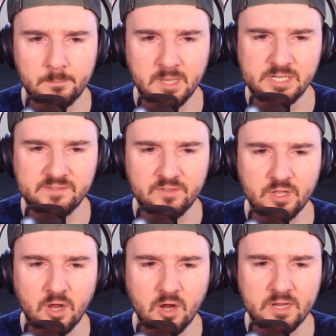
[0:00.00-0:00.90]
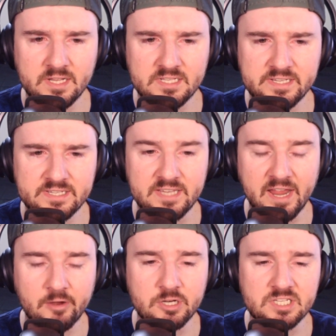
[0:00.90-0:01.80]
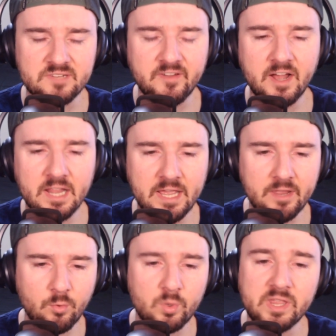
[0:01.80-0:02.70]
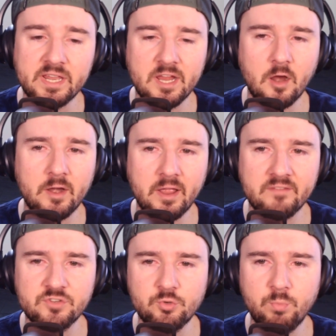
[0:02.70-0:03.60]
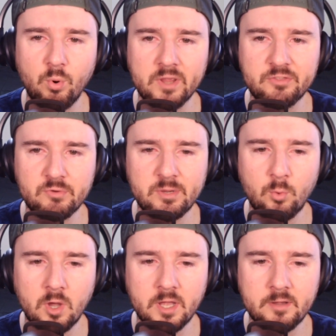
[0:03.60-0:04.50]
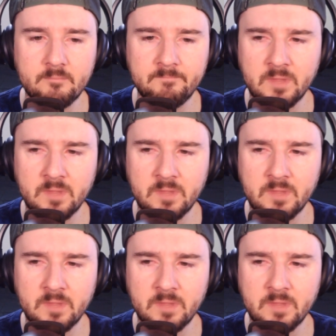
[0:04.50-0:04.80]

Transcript: Pitching for the Guardians is Aaron Civale with an ERA of 2.31.